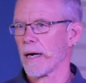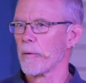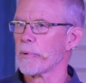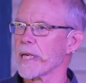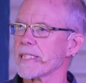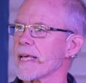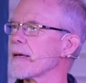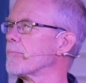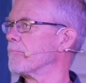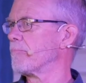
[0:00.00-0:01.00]
I'll praise
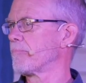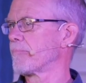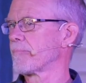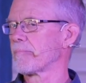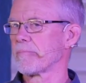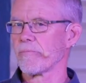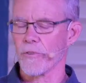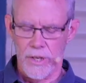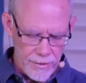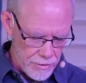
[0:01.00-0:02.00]
Him
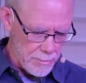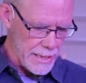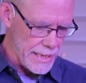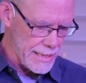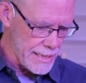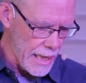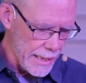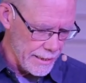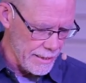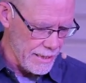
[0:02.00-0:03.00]
for giving me this
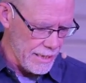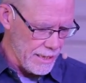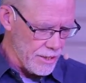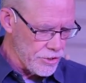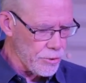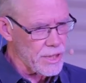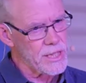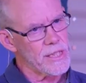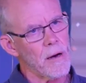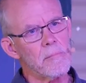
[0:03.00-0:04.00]
son. So on
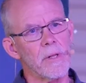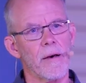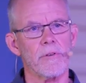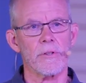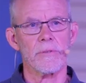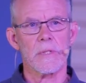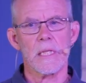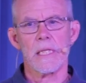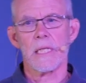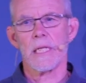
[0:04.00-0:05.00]
some level,
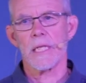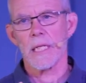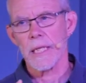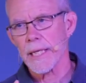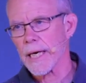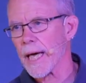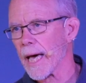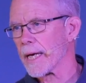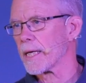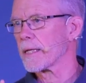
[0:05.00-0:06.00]
Leah
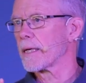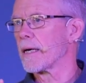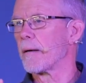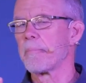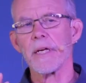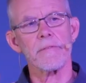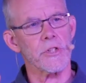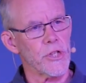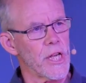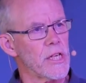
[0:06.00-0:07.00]
had a bit of a
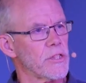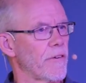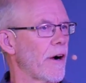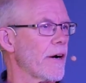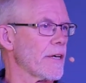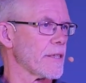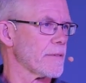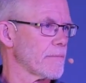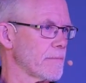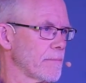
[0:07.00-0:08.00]
change of heart,
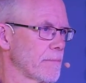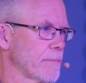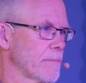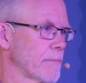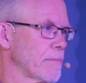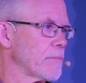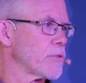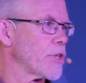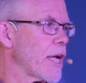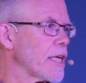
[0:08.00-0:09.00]

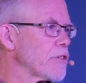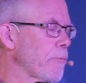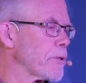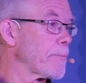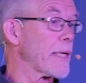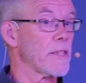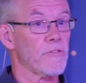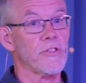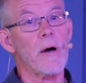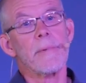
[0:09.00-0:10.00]
change of
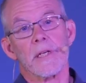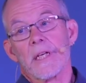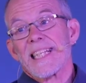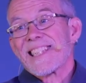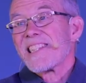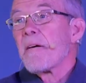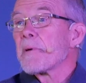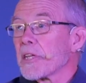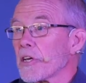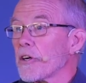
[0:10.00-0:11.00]
perspective, some
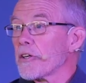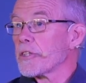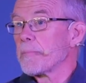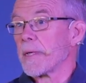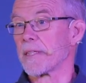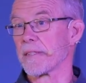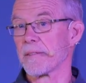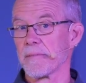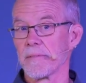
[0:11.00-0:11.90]
encouragement.